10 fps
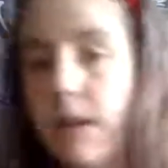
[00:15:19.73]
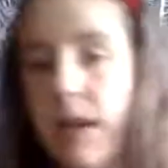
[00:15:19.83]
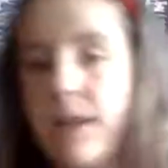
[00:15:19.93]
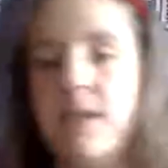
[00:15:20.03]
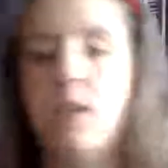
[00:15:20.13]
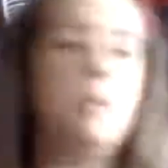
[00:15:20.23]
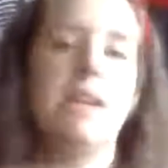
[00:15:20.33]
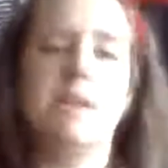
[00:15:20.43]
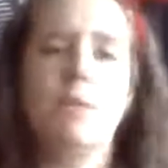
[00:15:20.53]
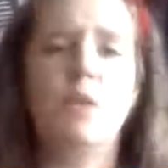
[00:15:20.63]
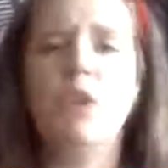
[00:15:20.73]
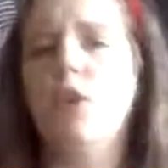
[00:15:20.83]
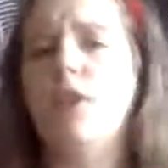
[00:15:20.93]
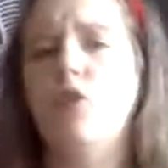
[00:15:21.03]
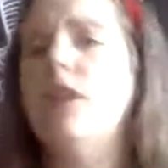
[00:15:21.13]
next to you, because you're
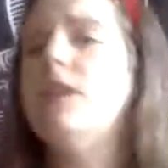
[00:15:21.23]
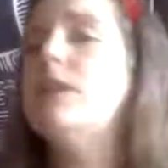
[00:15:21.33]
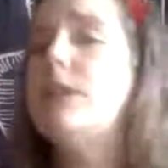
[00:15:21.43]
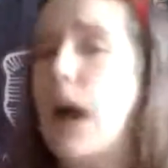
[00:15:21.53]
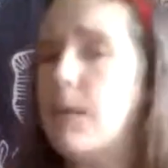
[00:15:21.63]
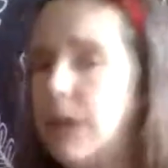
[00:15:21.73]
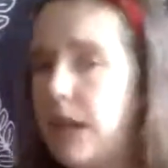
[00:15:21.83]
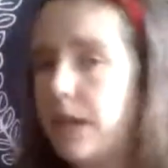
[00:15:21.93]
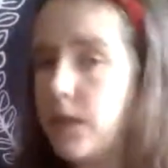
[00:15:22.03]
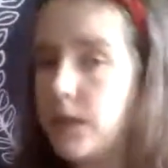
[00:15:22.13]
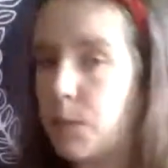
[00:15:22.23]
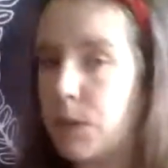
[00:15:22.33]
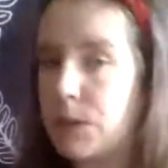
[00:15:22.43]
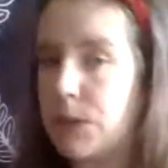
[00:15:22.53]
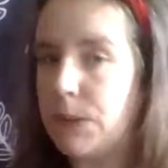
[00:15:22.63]
not trying to dominate this
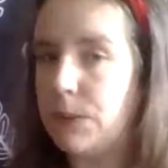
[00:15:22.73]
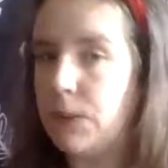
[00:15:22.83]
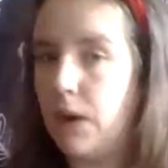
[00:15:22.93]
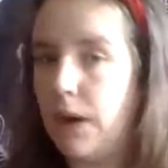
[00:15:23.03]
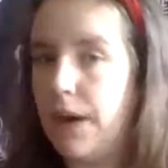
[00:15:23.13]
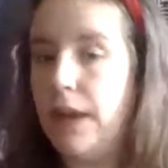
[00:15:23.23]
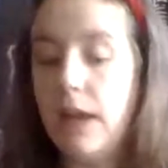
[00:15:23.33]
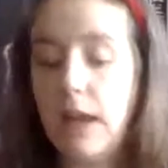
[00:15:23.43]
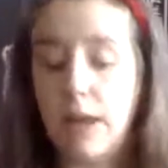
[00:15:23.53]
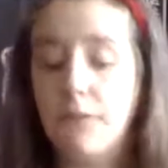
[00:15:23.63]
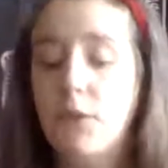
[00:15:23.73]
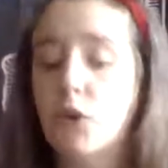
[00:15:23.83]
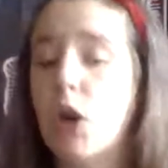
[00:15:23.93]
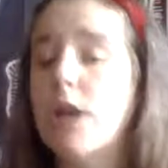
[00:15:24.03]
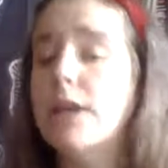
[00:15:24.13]
person, all right? If you're
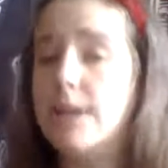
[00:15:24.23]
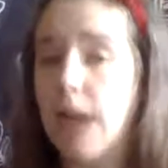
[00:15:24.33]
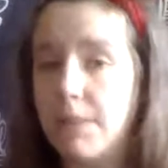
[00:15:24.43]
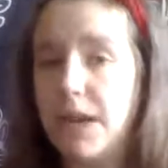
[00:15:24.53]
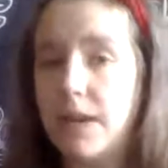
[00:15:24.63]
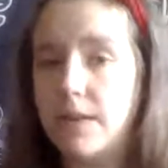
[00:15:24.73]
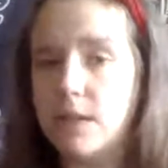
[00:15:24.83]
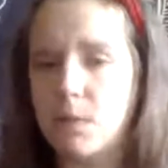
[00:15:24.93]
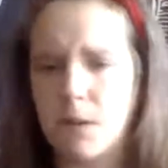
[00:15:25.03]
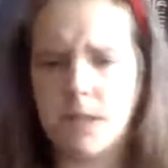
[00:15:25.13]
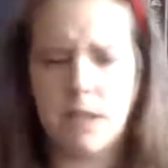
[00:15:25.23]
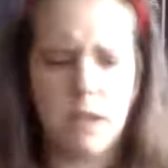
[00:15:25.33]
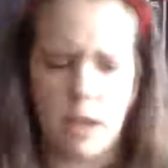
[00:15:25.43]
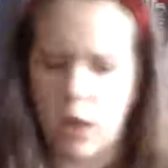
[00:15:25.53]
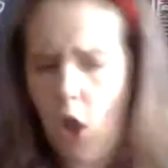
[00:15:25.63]
trying to dominate this person,
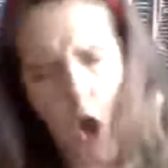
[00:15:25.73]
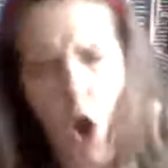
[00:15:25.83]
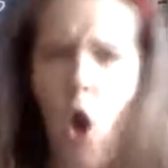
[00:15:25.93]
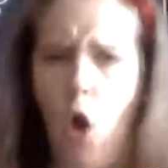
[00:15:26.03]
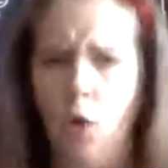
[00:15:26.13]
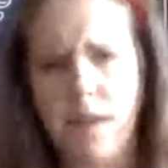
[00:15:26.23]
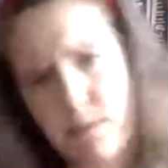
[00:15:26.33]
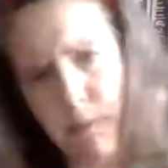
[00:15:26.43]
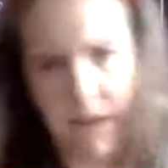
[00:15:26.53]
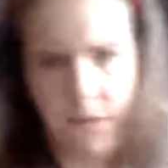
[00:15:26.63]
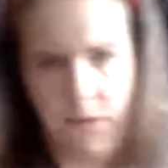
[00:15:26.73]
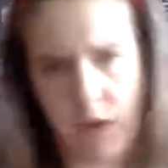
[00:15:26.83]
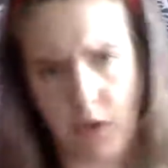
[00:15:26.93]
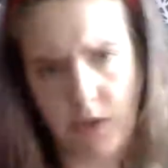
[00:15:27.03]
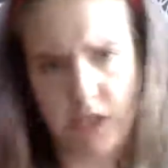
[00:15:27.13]
like, oh, this
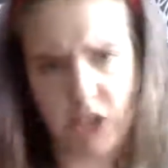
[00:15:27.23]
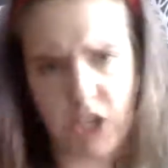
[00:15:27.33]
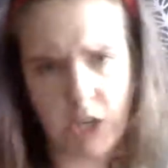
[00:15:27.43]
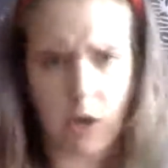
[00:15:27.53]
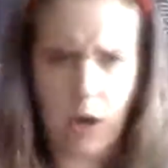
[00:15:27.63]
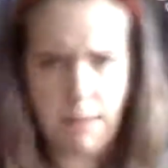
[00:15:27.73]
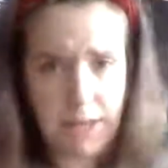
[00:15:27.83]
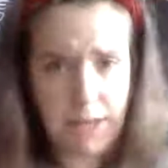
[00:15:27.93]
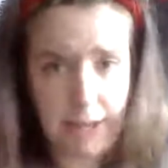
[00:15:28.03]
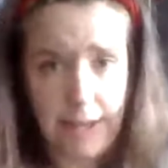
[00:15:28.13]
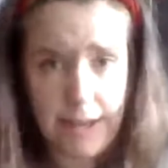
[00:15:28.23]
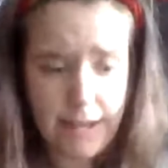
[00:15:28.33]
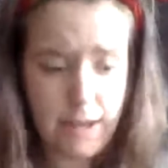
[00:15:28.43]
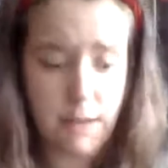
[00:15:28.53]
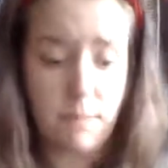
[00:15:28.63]
motherfucker's a cheater, I'm gonna get
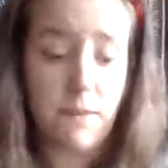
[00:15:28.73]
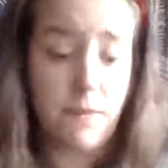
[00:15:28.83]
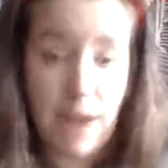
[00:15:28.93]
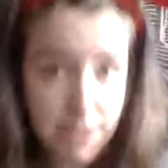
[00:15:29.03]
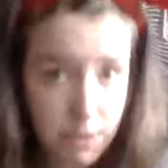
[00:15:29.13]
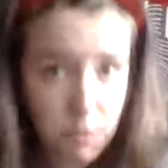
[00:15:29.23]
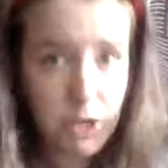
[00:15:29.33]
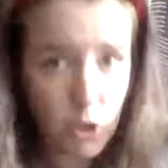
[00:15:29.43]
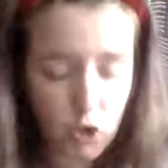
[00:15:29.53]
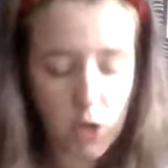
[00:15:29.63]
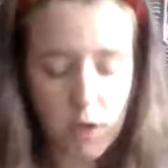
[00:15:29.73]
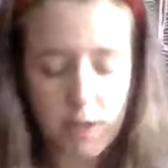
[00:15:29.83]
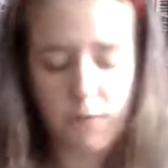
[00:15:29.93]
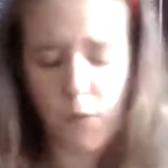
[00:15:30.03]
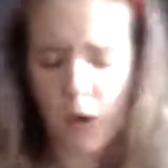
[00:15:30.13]
him, if that's what your jar
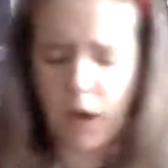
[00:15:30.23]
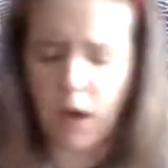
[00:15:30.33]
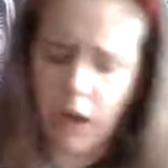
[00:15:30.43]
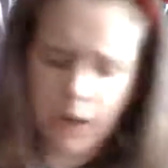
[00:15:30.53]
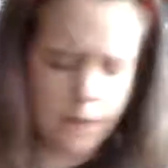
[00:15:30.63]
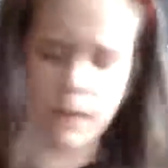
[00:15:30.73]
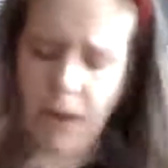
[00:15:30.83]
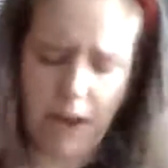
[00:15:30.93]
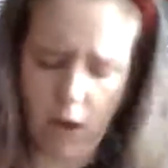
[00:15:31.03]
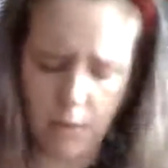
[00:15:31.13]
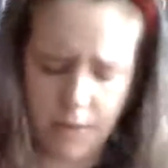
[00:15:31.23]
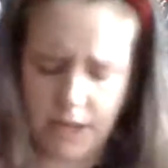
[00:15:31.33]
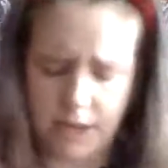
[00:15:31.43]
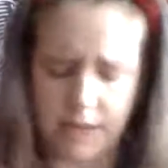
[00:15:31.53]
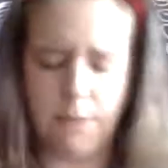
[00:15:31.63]
is for, then by all
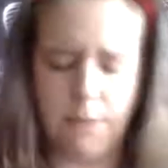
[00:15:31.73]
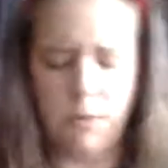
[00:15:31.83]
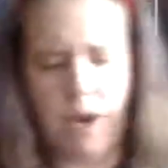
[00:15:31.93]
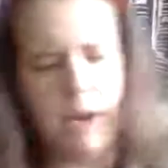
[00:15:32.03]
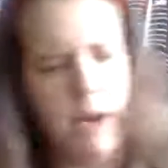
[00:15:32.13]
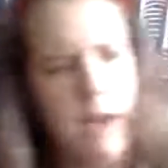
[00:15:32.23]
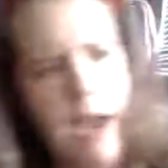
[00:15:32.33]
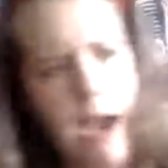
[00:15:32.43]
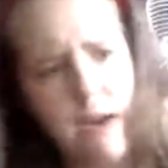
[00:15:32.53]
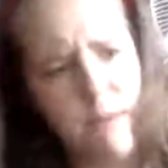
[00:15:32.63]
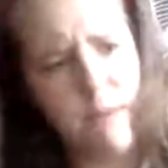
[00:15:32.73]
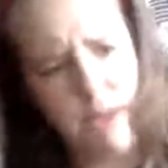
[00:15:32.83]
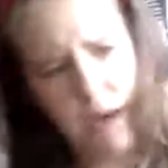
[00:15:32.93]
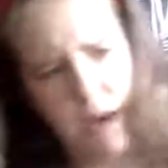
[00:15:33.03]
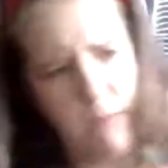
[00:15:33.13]
means, I would write Adam and
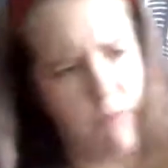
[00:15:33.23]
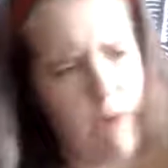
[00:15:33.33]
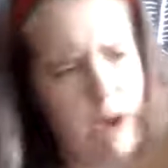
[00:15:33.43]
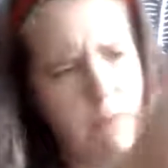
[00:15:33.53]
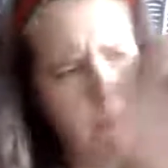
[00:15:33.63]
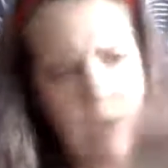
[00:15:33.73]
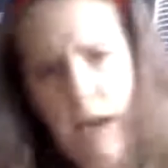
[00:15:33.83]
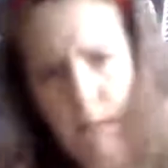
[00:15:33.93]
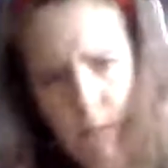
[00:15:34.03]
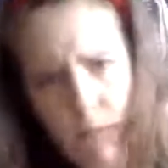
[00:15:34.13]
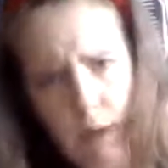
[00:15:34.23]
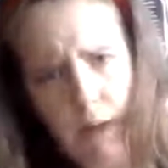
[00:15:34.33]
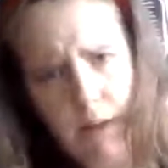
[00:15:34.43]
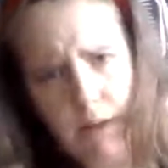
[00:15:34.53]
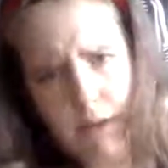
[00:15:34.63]
then I would write my name,
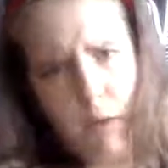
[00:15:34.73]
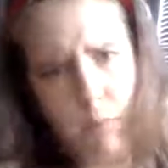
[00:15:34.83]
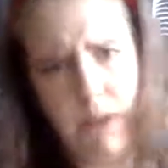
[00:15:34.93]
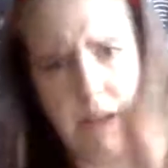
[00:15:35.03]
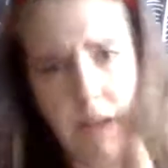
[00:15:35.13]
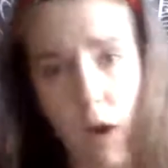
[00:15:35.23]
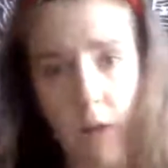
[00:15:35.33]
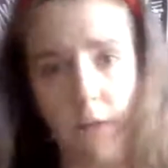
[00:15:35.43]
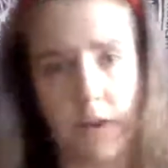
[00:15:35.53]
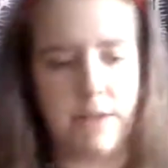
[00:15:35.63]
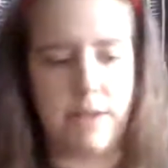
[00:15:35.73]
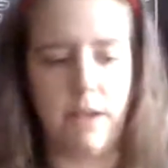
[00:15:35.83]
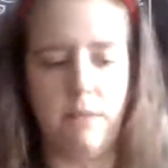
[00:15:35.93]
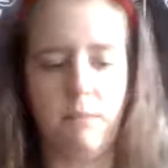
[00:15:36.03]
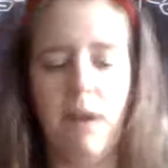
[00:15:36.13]
Lilith, completely over his
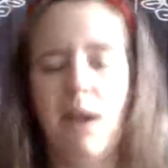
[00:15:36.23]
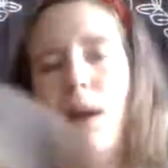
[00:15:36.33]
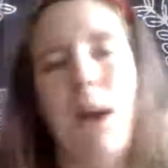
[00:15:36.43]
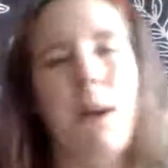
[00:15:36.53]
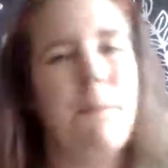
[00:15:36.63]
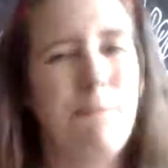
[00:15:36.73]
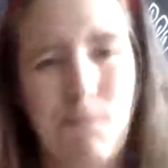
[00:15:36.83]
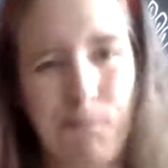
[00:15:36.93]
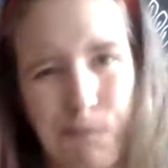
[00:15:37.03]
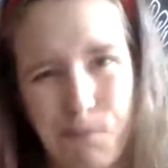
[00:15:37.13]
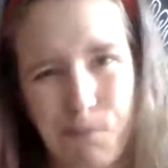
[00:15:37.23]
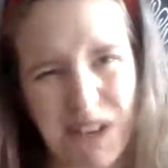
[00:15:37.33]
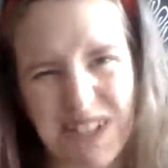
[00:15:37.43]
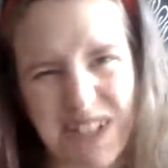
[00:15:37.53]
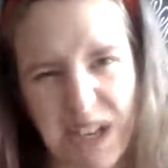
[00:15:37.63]
name. But
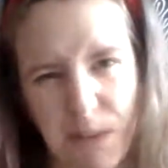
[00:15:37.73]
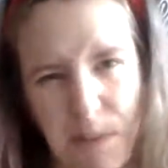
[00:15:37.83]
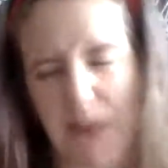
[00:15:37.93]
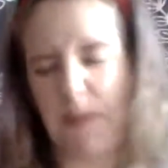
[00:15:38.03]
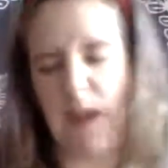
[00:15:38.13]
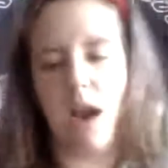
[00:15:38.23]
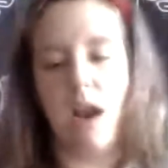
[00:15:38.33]
it's not about that.